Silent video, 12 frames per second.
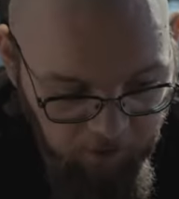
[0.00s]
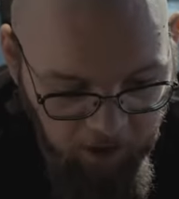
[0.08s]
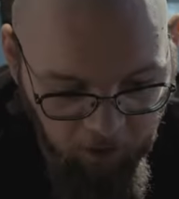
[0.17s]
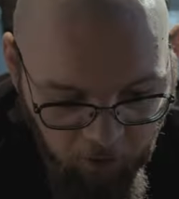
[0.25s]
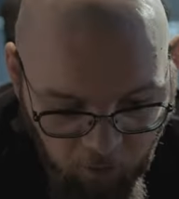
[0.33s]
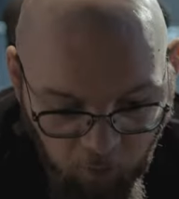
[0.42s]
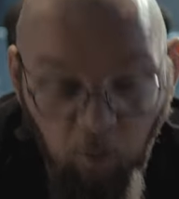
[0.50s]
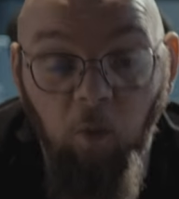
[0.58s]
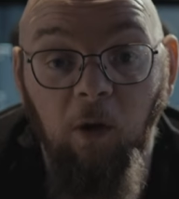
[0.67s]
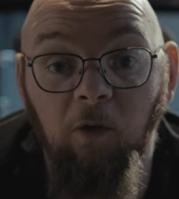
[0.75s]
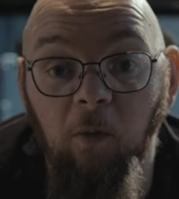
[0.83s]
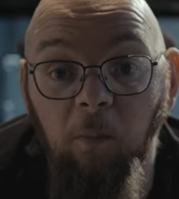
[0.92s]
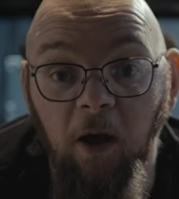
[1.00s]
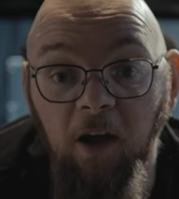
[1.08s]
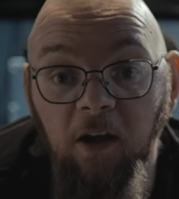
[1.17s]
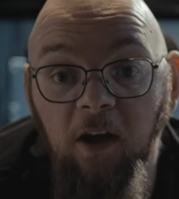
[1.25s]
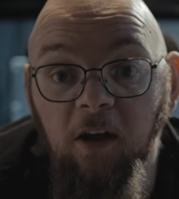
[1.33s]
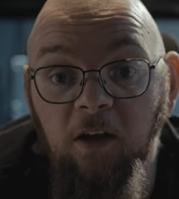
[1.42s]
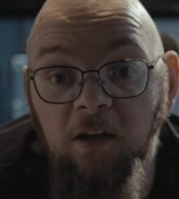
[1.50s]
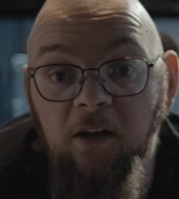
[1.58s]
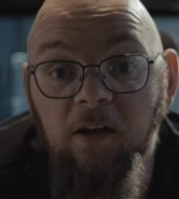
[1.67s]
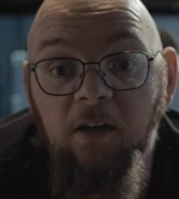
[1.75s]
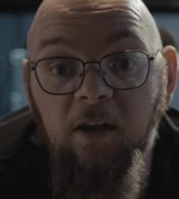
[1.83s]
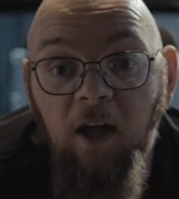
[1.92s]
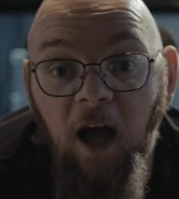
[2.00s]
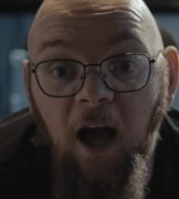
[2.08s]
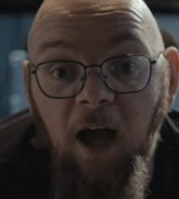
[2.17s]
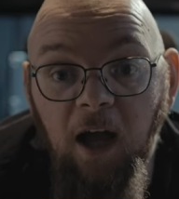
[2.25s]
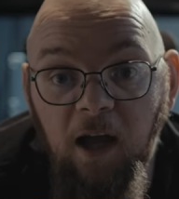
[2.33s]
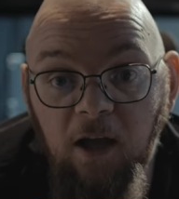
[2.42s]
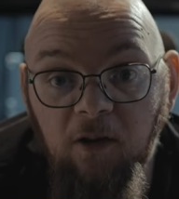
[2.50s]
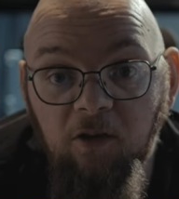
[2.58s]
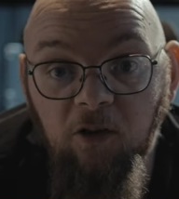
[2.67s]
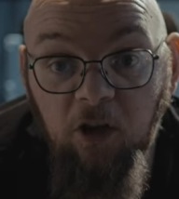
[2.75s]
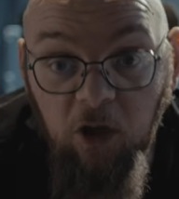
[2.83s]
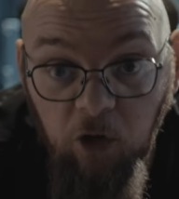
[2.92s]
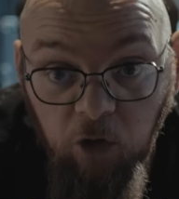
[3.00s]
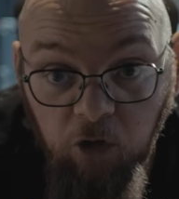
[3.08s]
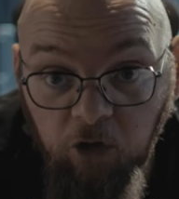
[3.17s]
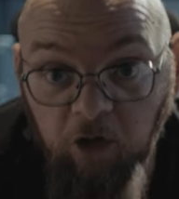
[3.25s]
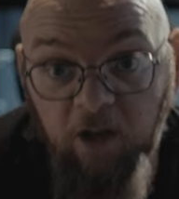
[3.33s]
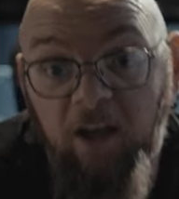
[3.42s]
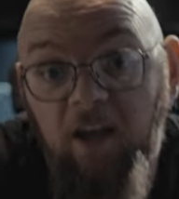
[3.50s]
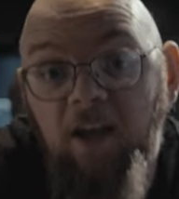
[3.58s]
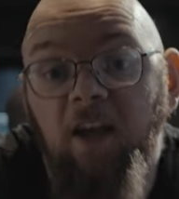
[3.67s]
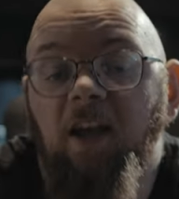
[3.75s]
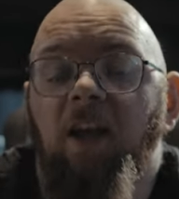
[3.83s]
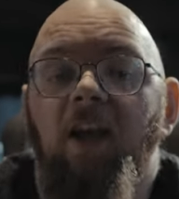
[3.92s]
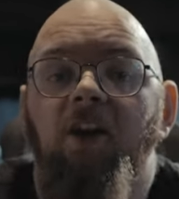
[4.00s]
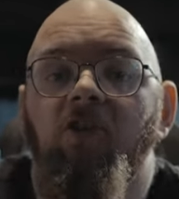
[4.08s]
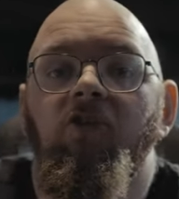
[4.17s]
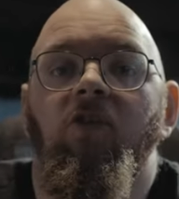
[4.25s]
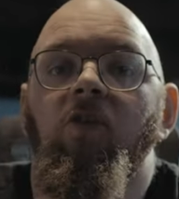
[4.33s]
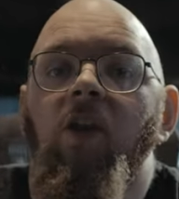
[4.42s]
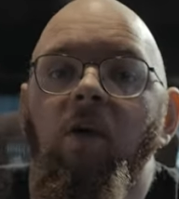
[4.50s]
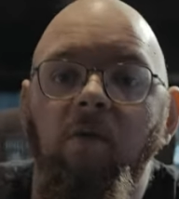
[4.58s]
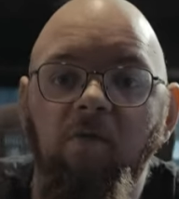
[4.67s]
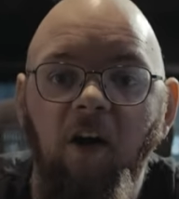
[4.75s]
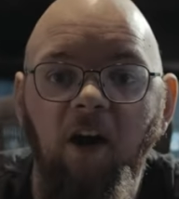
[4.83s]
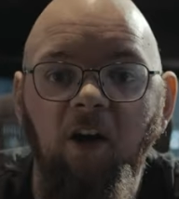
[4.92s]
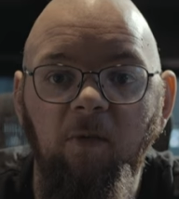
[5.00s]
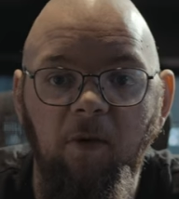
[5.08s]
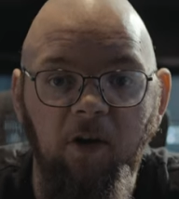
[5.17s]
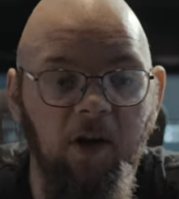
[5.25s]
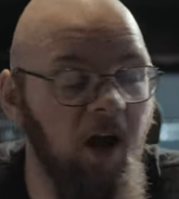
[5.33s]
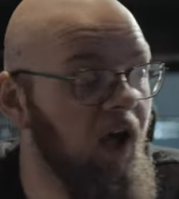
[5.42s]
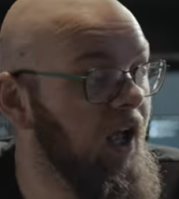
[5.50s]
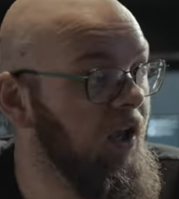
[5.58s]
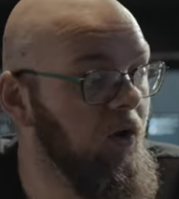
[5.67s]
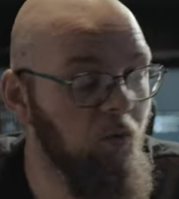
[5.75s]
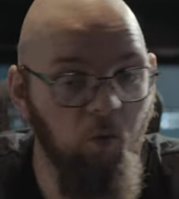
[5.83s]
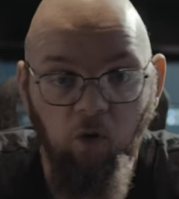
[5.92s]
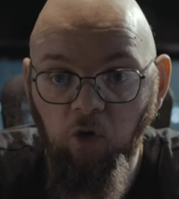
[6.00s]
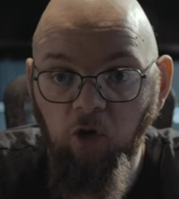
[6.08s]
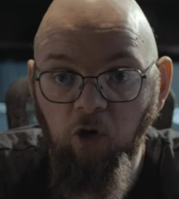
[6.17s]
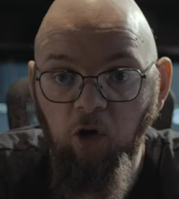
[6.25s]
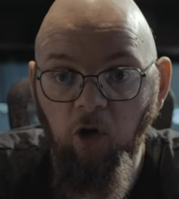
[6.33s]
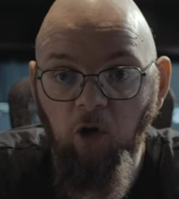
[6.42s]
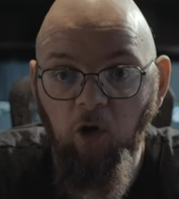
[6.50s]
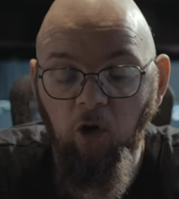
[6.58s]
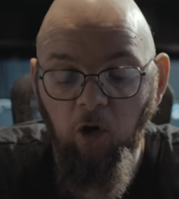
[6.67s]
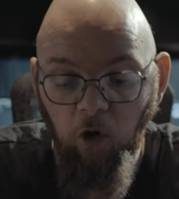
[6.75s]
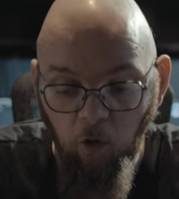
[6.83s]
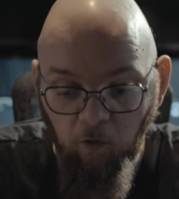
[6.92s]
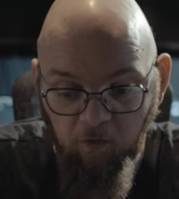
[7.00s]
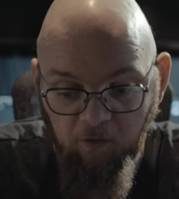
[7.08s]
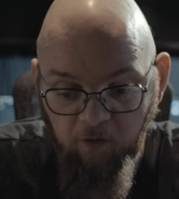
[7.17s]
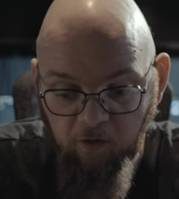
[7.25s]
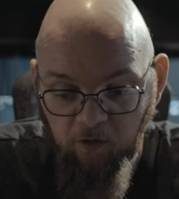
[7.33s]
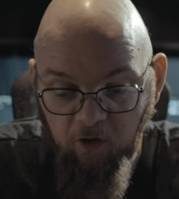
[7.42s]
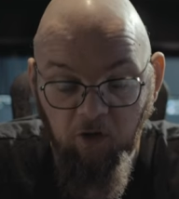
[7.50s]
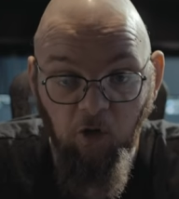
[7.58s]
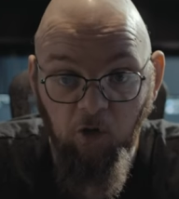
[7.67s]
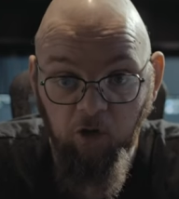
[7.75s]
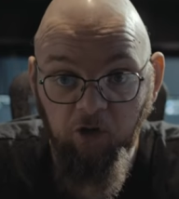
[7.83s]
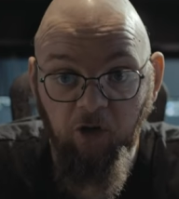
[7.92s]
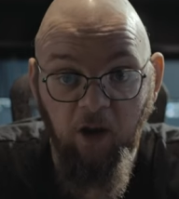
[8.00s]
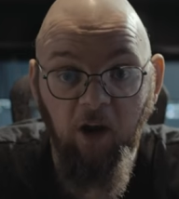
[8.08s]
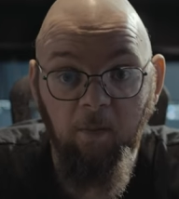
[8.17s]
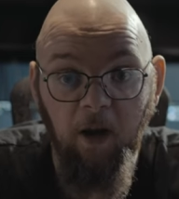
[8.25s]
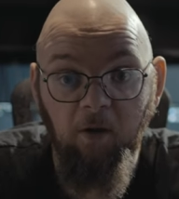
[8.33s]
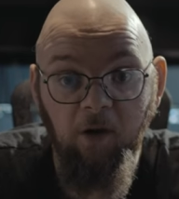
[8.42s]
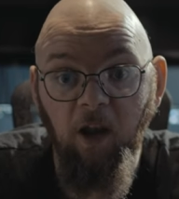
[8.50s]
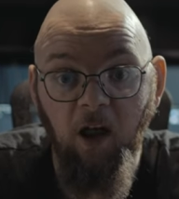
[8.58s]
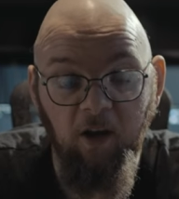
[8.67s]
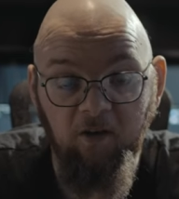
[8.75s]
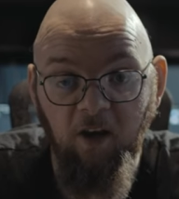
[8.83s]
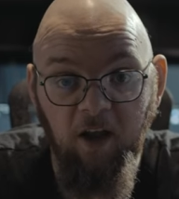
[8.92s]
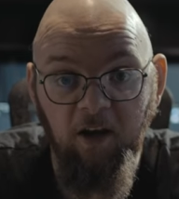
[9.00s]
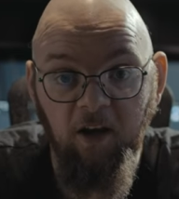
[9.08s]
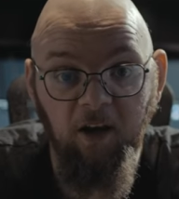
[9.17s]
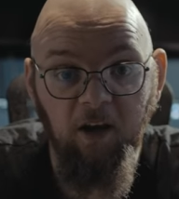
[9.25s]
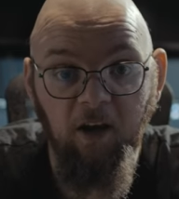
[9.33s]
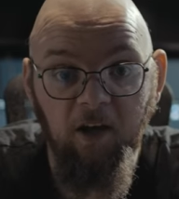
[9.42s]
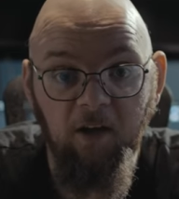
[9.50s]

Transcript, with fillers: Hello, welcome back. Uh, so usually in a studio environment, I would love to talk shit about Klark Teknik.